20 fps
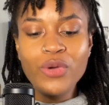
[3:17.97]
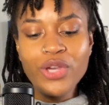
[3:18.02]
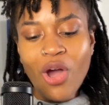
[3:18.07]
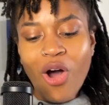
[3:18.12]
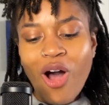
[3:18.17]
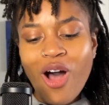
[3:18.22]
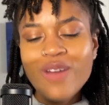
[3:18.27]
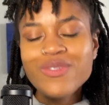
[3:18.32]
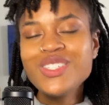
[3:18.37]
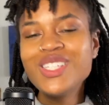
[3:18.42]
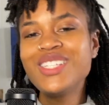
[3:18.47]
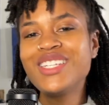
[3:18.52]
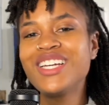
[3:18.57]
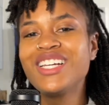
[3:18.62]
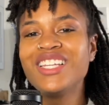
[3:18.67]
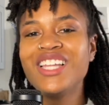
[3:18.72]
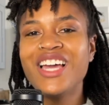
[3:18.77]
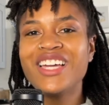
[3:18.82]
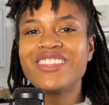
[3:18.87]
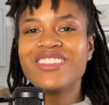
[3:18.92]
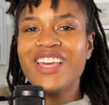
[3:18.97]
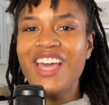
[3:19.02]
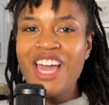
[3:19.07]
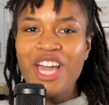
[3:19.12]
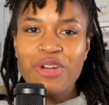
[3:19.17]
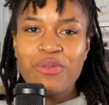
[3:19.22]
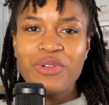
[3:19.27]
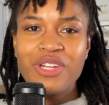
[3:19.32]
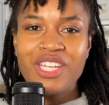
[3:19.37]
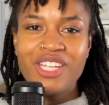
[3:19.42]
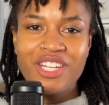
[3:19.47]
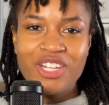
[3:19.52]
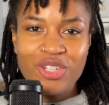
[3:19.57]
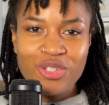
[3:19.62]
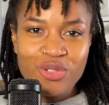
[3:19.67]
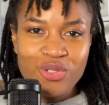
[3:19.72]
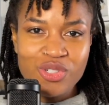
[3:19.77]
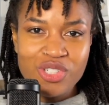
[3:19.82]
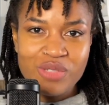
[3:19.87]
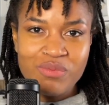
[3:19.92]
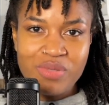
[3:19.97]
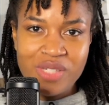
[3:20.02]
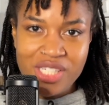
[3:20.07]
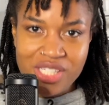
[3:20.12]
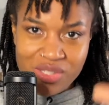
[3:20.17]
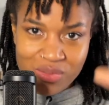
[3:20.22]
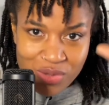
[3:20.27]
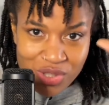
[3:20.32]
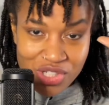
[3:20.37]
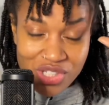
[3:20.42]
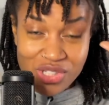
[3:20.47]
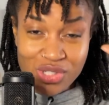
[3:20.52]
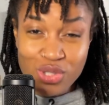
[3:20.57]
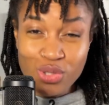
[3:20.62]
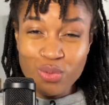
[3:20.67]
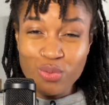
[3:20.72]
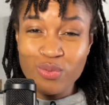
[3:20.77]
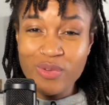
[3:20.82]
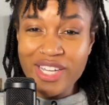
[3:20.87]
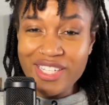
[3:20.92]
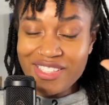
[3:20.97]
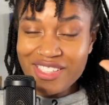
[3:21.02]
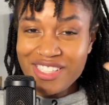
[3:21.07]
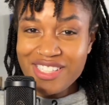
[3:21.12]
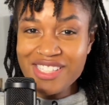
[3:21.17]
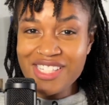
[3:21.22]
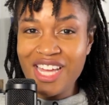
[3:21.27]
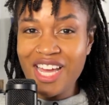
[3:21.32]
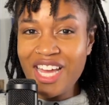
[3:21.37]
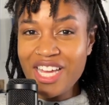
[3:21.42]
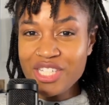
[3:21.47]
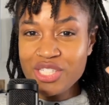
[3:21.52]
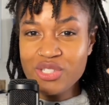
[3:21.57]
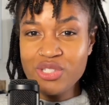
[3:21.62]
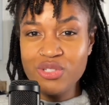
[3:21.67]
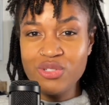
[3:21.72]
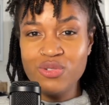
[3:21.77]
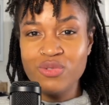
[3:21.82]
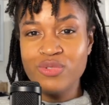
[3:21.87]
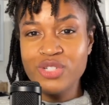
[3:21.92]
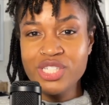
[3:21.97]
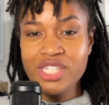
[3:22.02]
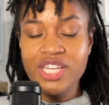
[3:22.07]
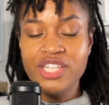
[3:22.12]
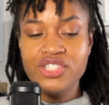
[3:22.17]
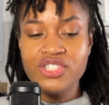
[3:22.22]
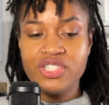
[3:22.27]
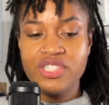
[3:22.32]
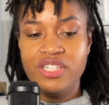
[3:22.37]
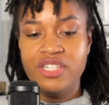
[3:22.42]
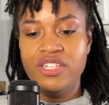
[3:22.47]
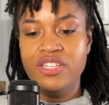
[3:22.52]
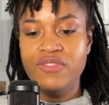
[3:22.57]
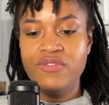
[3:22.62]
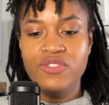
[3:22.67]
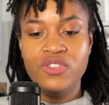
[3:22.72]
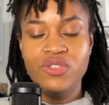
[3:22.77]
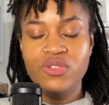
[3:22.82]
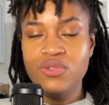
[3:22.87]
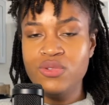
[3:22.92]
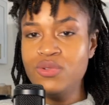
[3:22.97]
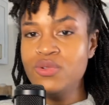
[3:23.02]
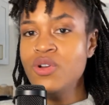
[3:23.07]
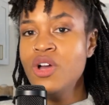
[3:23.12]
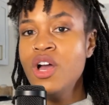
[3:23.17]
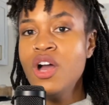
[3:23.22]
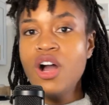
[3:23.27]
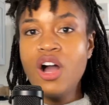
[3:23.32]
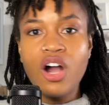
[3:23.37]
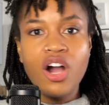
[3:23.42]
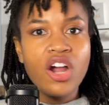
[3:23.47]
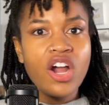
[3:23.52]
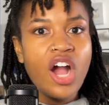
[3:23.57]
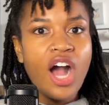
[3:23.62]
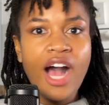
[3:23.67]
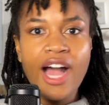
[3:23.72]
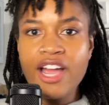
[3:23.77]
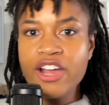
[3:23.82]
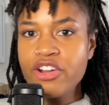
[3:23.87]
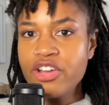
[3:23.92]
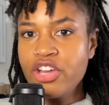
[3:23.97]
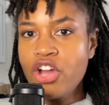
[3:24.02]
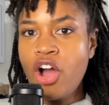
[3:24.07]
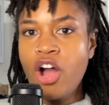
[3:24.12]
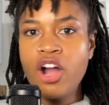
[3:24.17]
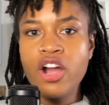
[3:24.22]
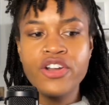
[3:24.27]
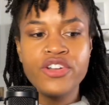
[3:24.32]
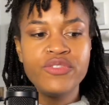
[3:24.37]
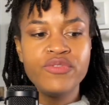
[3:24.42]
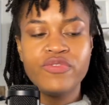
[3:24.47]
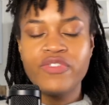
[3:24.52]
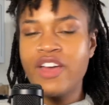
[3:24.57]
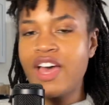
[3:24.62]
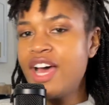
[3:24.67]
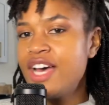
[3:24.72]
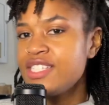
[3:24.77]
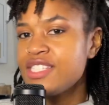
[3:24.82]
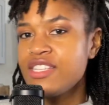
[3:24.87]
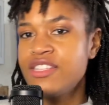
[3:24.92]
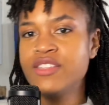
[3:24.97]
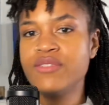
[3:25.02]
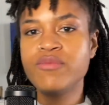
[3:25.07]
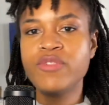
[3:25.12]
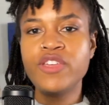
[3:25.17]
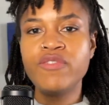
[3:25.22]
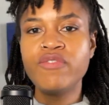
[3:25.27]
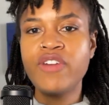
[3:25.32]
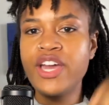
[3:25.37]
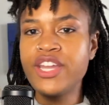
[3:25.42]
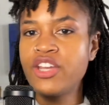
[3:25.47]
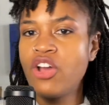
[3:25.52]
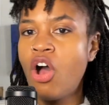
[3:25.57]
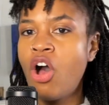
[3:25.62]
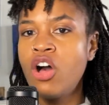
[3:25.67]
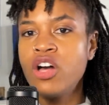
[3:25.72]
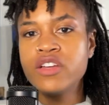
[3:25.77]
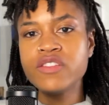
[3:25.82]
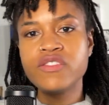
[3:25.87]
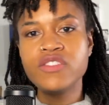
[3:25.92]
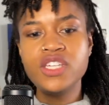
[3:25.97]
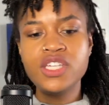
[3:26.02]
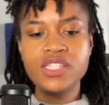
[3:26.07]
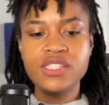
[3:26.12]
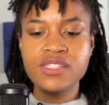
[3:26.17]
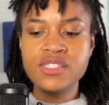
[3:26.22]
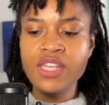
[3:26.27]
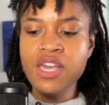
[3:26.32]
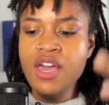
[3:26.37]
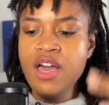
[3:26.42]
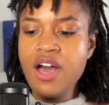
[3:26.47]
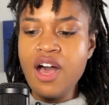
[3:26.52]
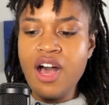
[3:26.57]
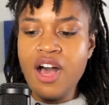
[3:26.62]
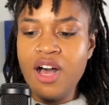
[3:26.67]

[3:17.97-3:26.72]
we often neglect the equity and inclusion piece, which is directly tied to retention. If you are hiring hard and fast and inviting all of these